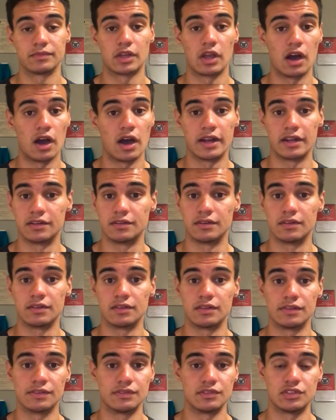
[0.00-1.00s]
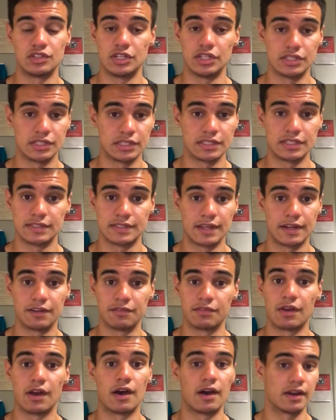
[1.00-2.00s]
God and Jesus, the Son
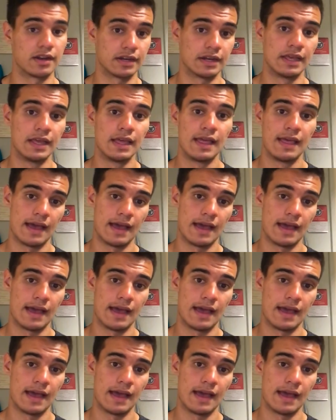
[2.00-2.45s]
of God, and